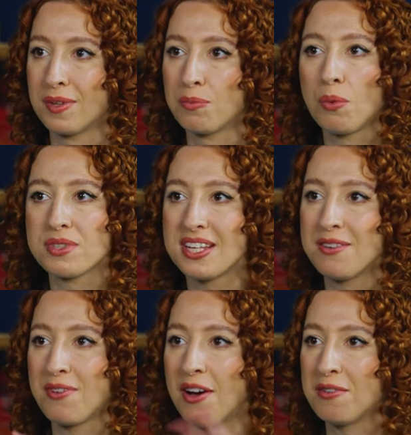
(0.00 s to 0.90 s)
What was the
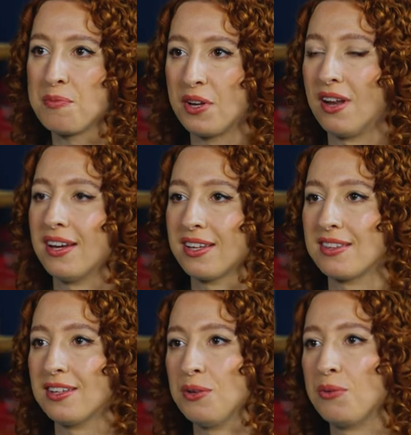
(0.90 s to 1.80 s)
environment like
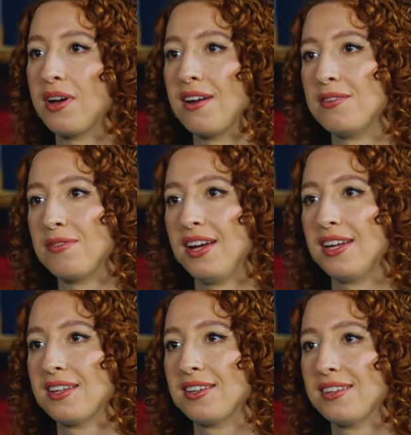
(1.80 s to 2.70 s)
that you were kind of
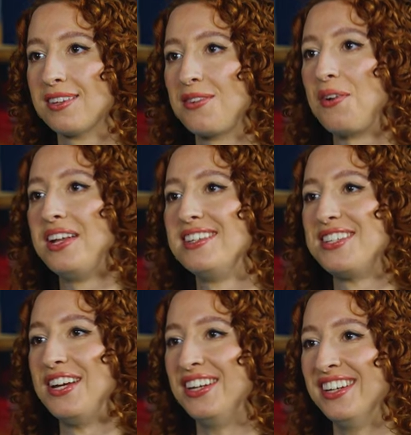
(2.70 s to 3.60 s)
like thrown
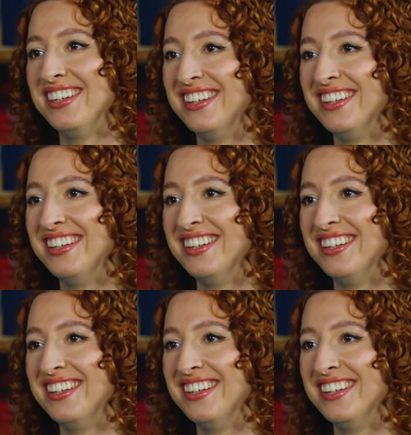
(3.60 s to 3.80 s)
into?